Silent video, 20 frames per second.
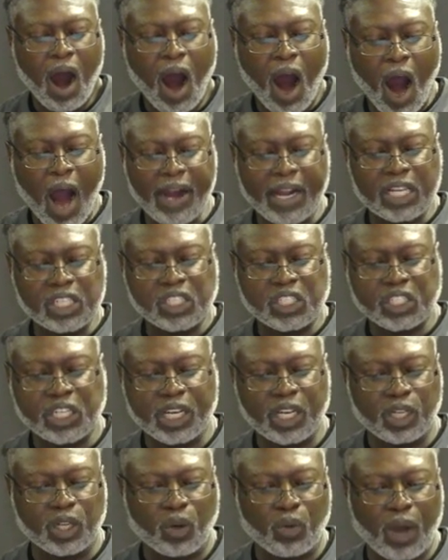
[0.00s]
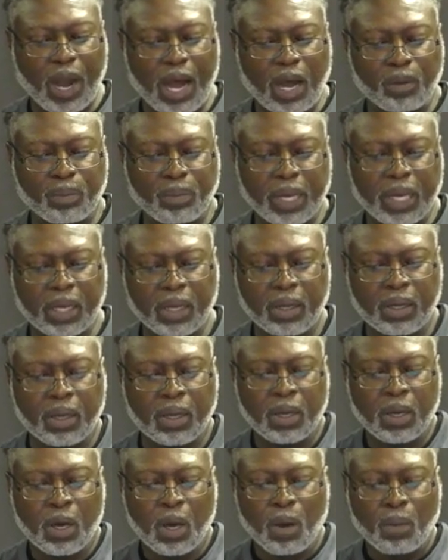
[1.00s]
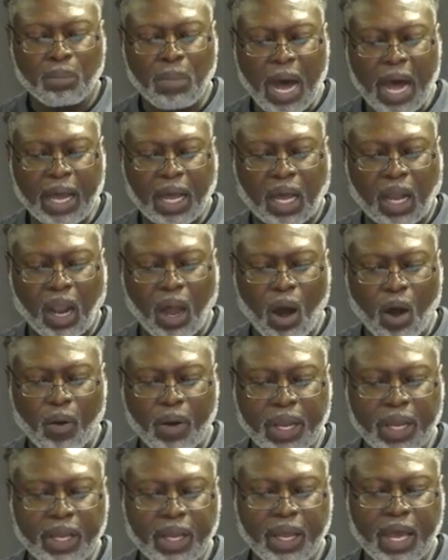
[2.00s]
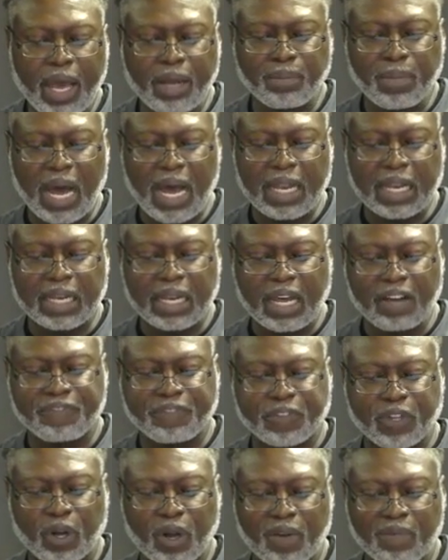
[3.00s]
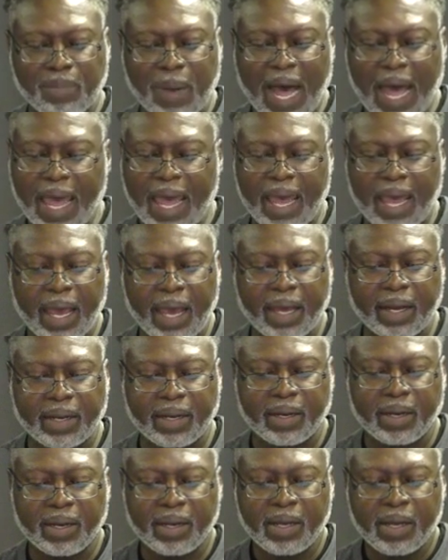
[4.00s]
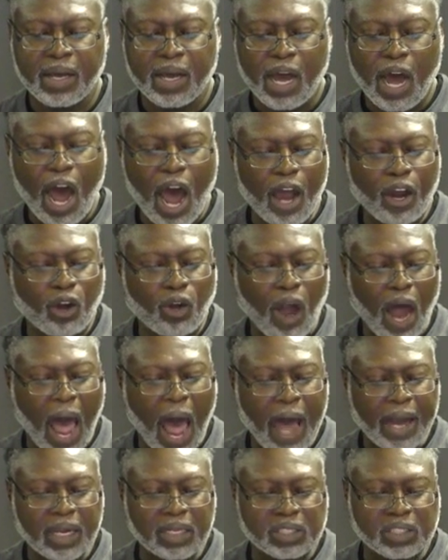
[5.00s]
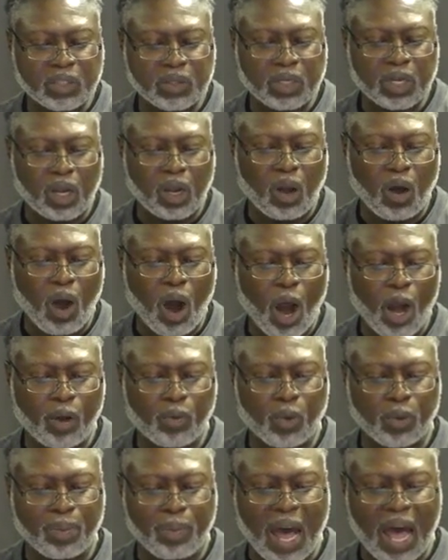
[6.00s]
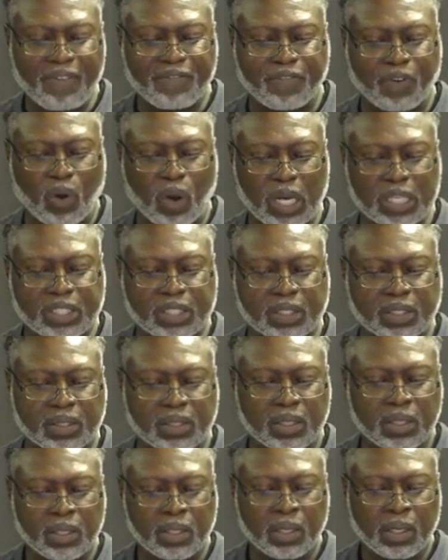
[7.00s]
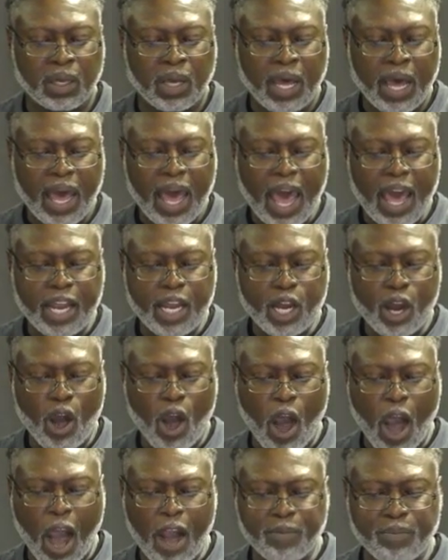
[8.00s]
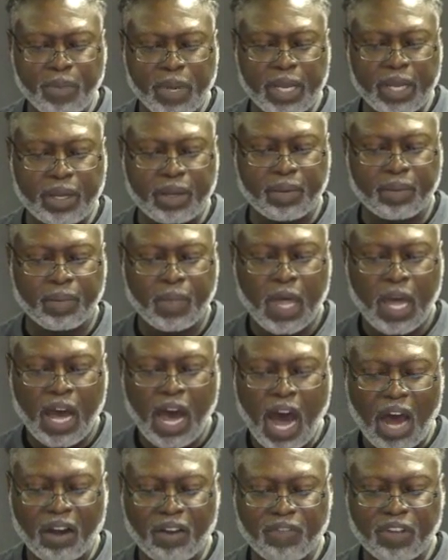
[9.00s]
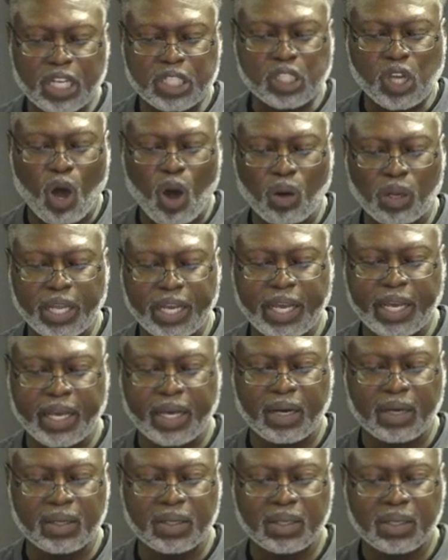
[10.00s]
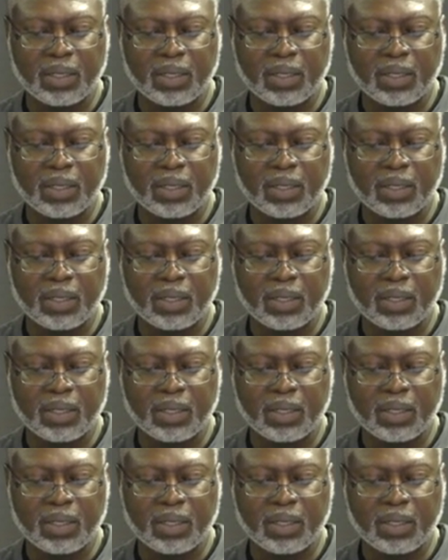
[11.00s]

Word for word: art a shield around me, my glory and my lifter of my head. I cried unto the Lord with my voice, and he heard me out of his holy hill.